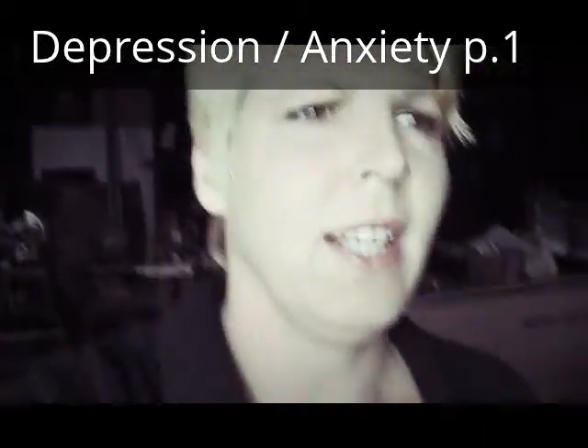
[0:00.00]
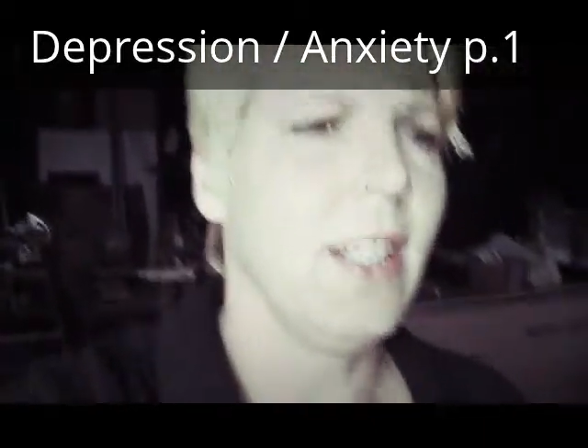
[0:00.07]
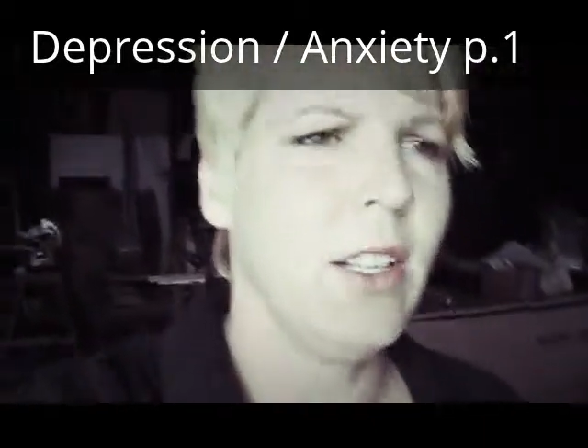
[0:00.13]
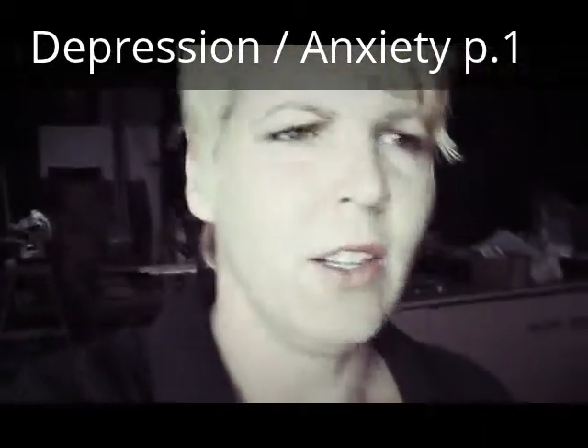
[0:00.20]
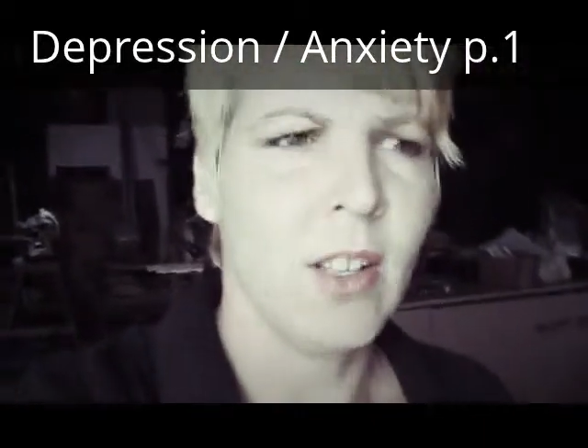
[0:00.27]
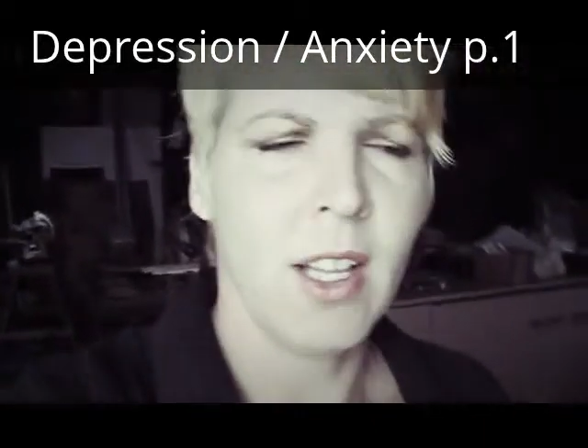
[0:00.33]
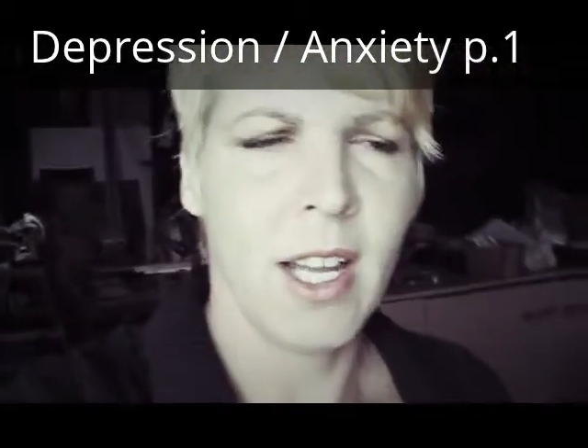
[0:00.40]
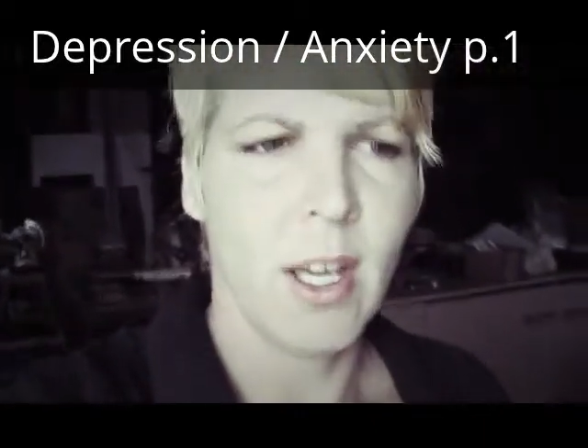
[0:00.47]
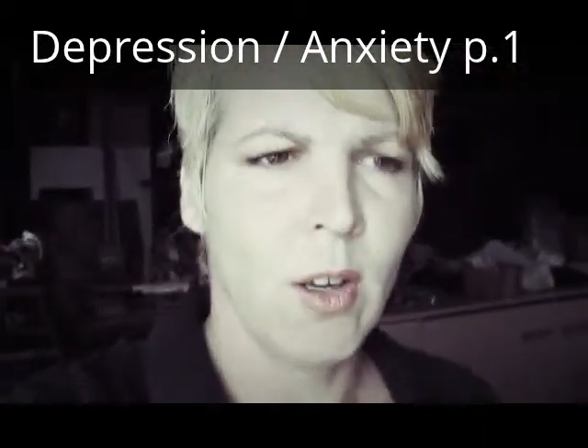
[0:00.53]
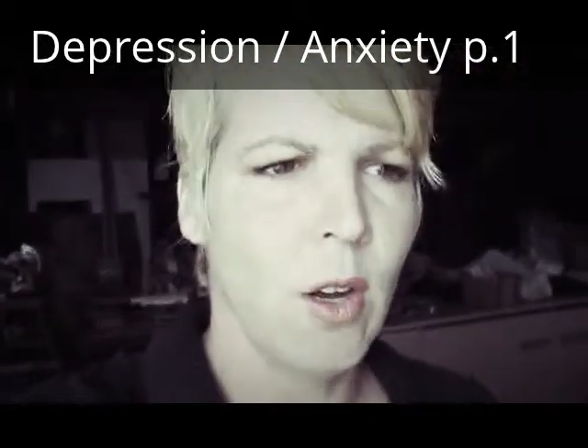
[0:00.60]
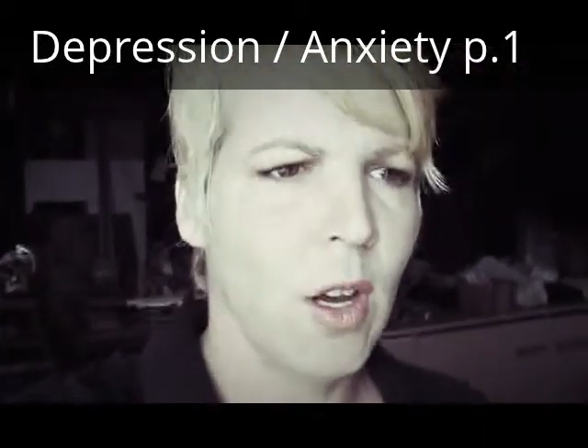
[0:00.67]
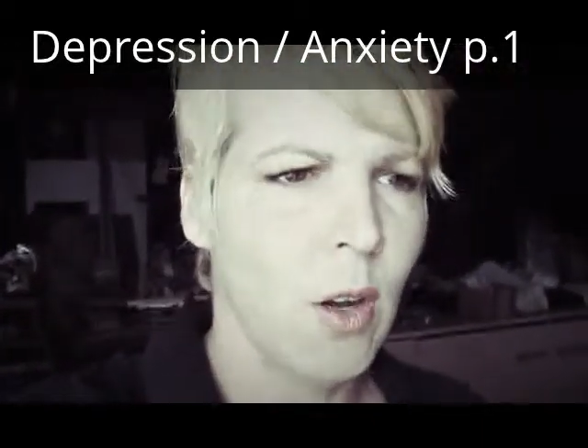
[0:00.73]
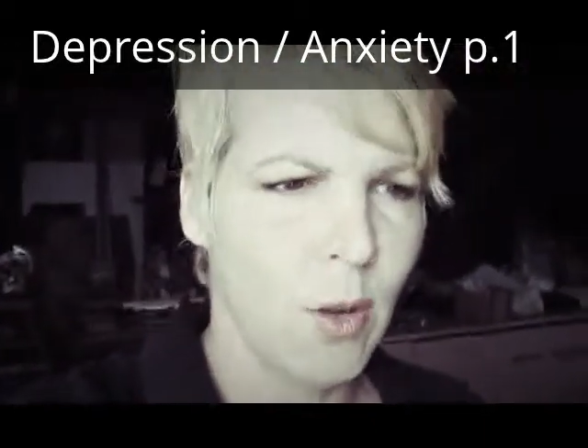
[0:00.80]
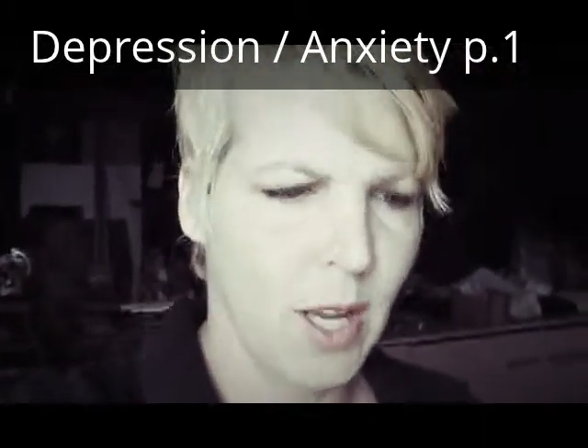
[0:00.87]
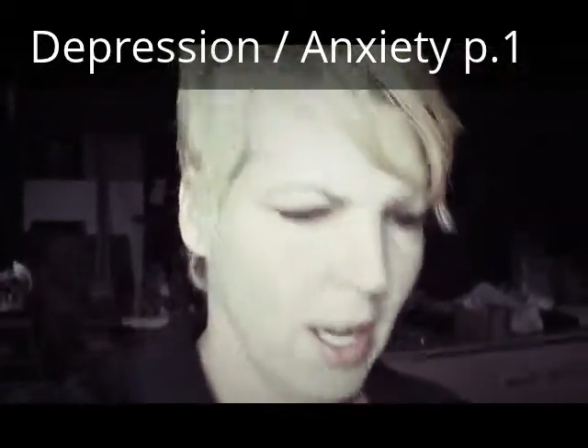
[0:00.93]
and you're like,
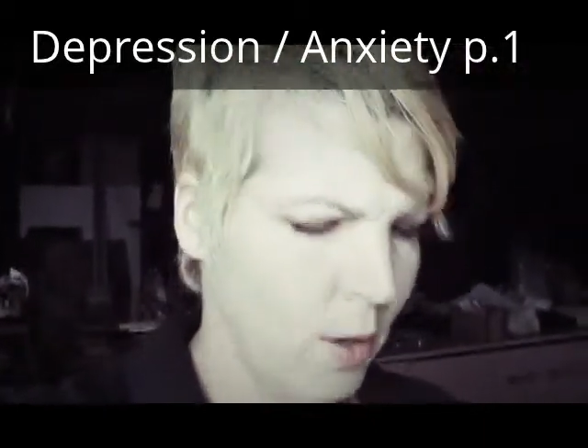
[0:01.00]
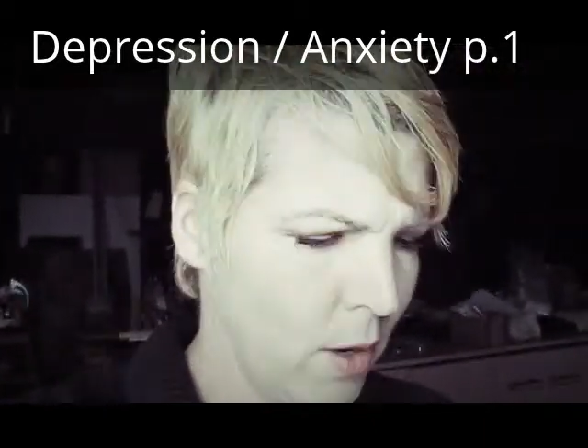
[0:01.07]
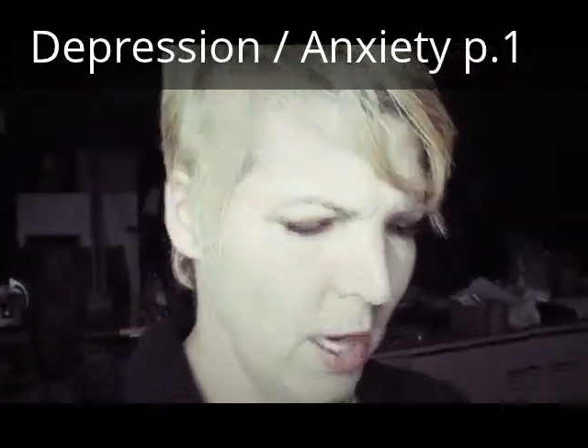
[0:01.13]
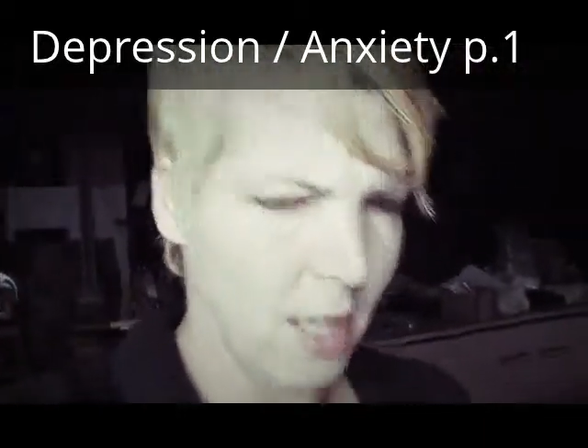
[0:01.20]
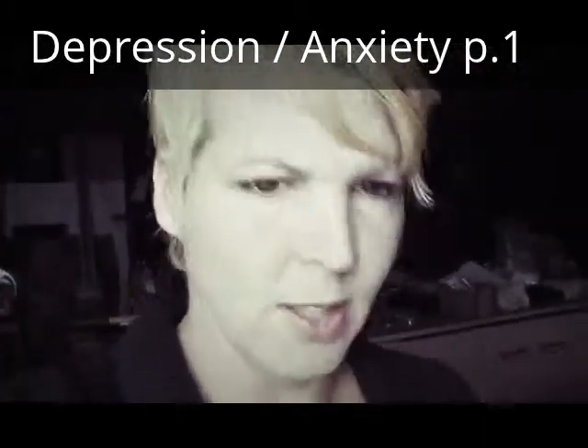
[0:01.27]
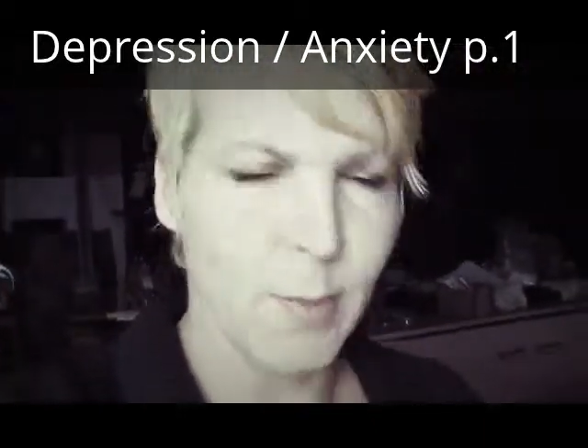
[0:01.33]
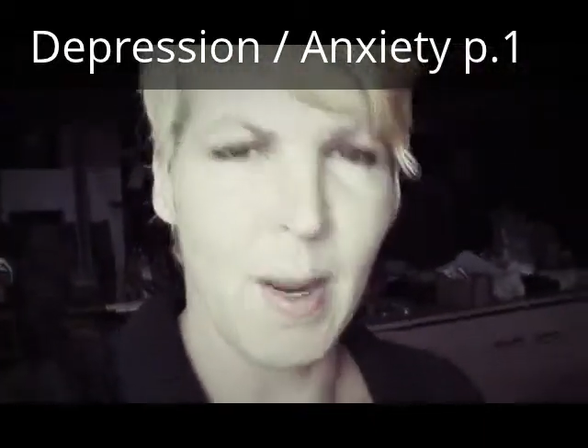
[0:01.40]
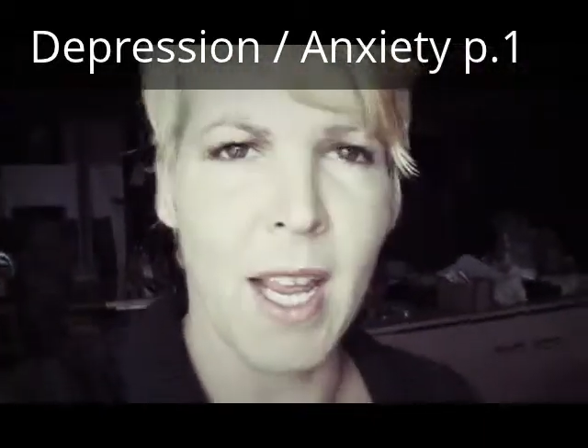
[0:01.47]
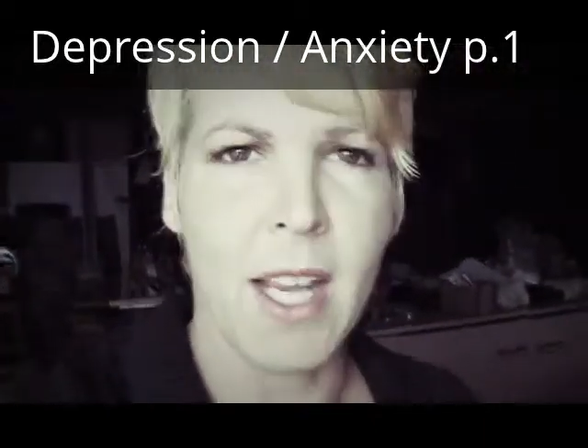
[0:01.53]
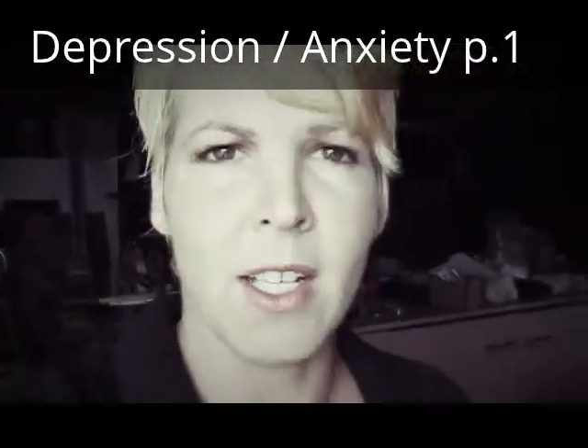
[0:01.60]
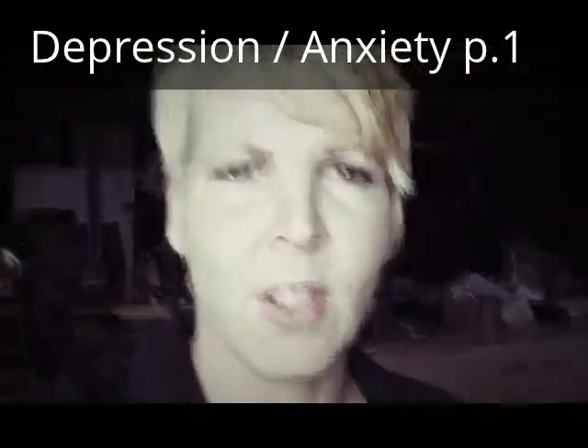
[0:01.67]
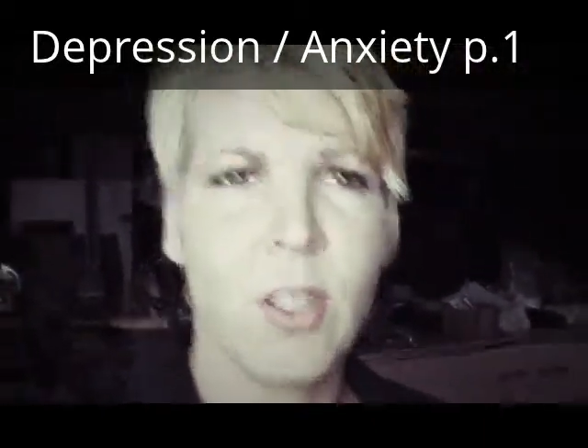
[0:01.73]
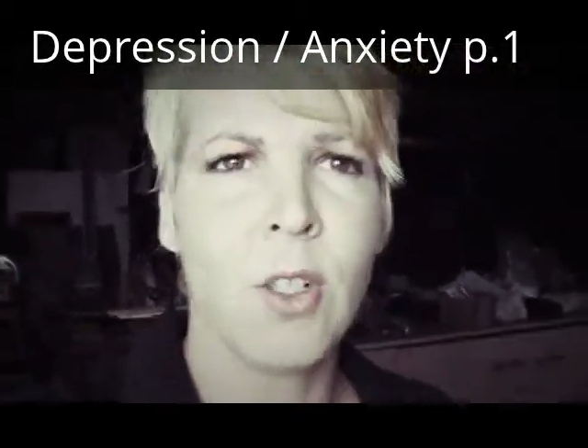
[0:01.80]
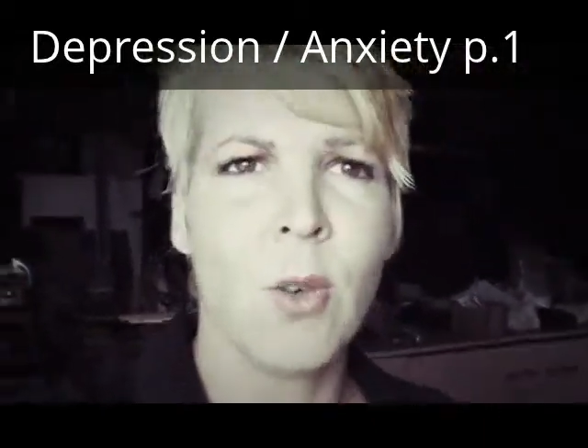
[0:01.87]
okay, how's my hands?